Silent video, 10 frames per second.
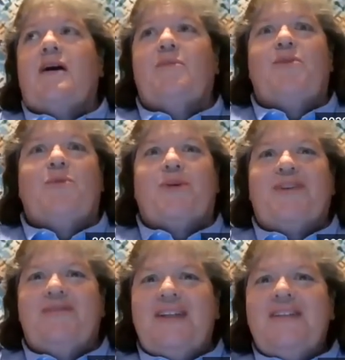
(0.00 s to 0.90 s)
We've worked
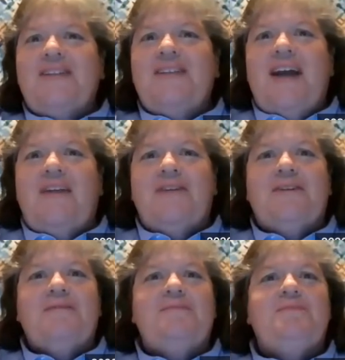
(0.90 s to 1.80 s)
events together.